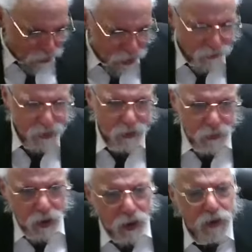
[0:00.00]
carrying
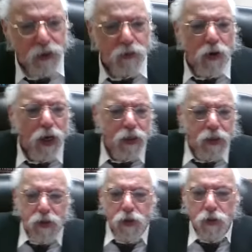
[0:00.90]
behind you, why
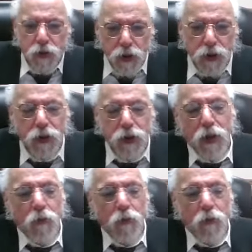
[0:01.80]
it's good,